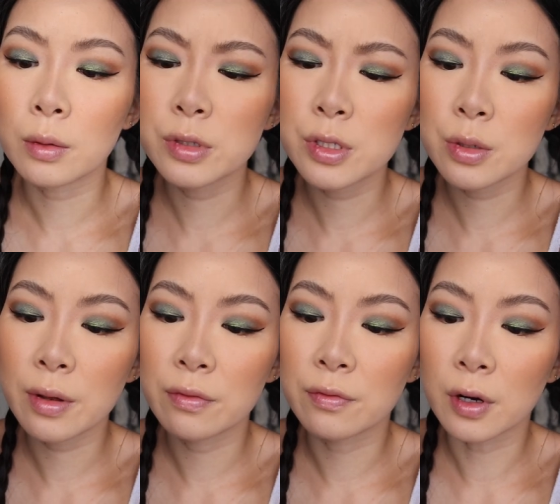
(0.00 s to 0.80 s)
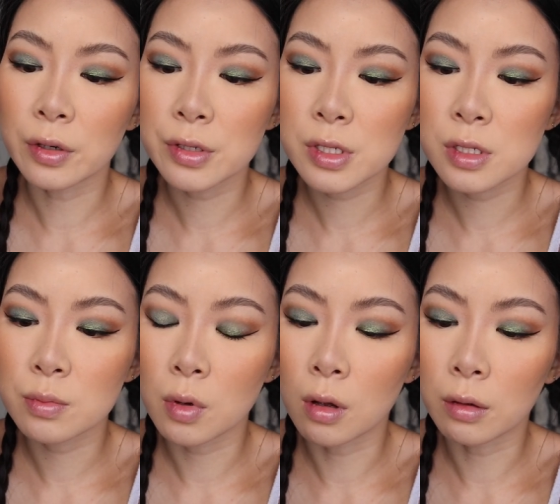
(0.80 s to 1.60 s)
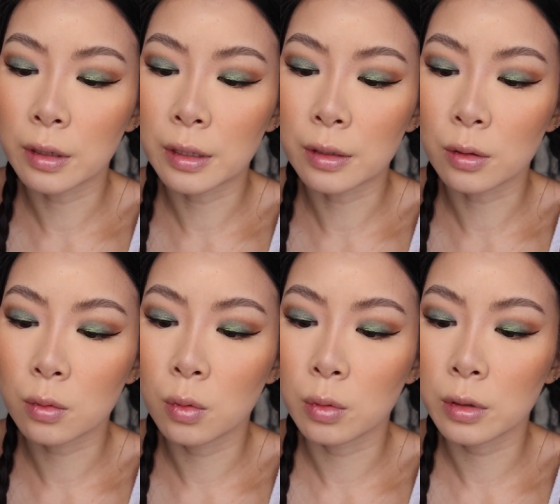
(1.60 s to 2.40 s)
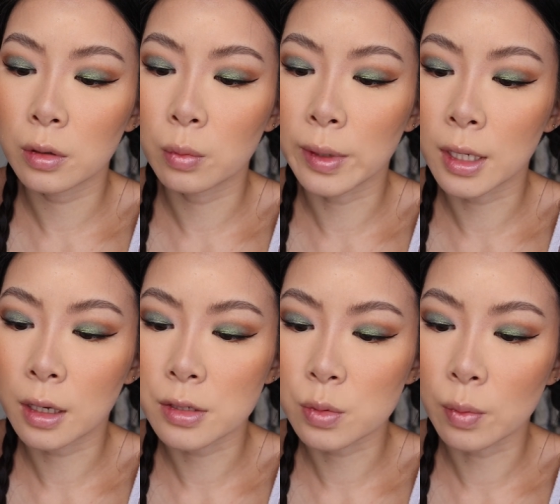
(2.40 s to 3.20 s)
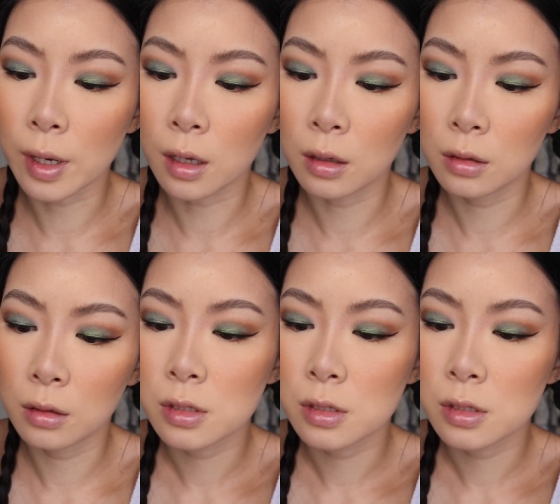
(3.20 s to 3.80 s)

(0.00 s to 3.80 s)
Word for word: I'm going to do a very small inner corner wing as well.